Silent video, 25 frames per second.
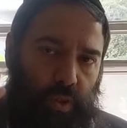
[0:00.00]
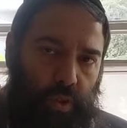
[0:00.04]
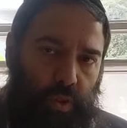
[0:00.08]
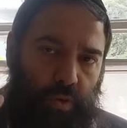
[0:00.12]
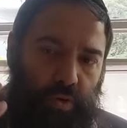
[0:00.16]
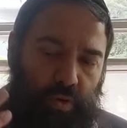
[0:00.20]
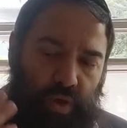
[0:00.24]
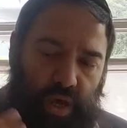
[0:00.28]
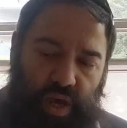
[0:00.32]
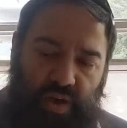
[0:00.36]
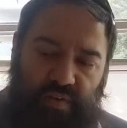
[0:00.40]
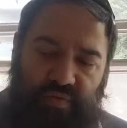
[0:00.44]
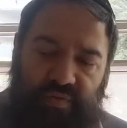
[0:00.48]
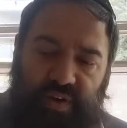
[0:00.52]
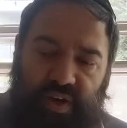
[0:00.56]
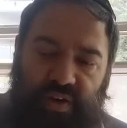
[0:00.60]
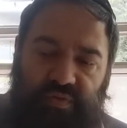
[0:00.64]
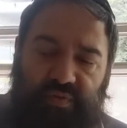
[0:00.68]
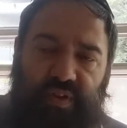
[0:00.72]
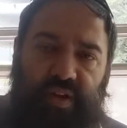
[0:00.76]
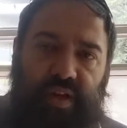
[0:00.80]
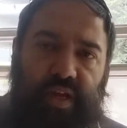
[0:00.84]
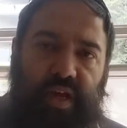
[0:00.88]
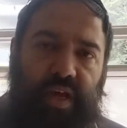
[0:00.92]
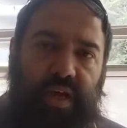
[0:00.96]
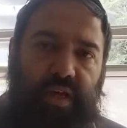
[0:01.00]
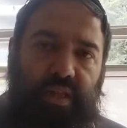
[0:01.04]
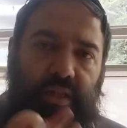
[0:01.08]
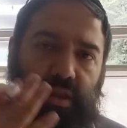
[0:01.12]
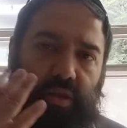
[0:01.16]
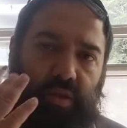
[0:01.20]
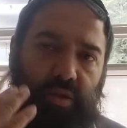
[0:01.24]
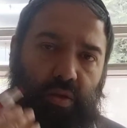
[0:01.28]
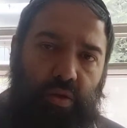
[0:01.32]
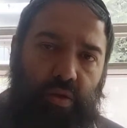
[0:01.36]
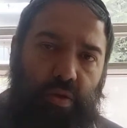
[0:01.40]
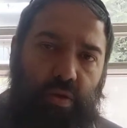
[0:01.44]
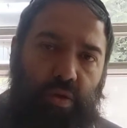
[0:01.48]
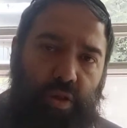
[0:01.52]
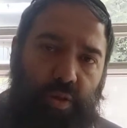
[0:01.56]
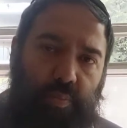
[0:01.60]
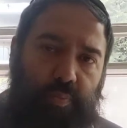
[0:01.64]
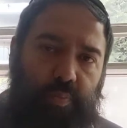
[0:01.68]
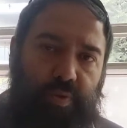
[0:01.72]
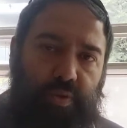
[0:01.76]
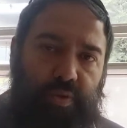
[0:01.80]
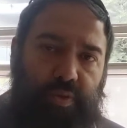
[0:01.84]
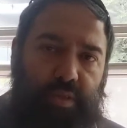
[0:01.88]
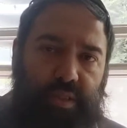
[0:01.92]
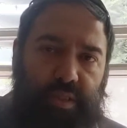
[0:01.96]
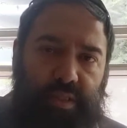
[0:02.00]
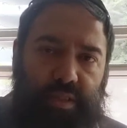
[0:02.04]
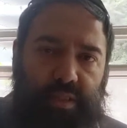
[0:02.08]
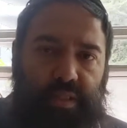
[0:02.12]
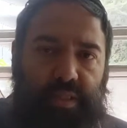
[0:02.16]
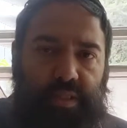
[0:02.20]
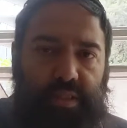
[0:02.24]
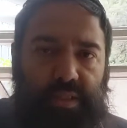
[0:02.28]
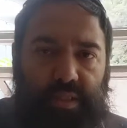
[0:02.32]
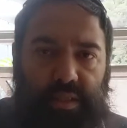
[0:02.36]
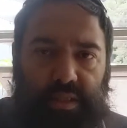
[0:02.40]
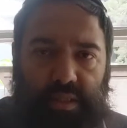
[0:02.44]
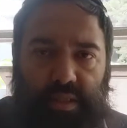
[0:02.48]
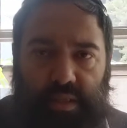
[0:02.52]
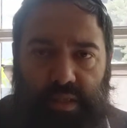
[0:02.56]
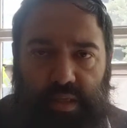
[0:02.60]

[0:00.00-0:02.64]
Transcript: you have kavanah that all a person's